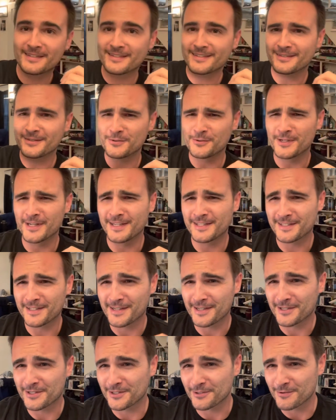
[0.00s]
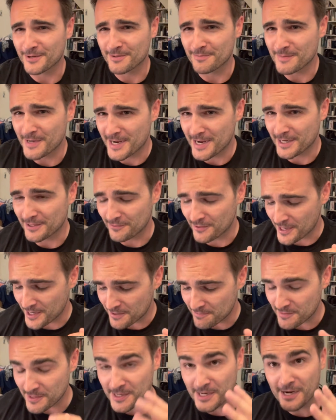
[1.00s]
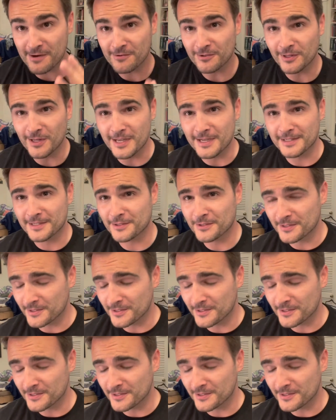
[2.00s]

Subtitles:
where you guys can actually read my handwriting, but nevertheless,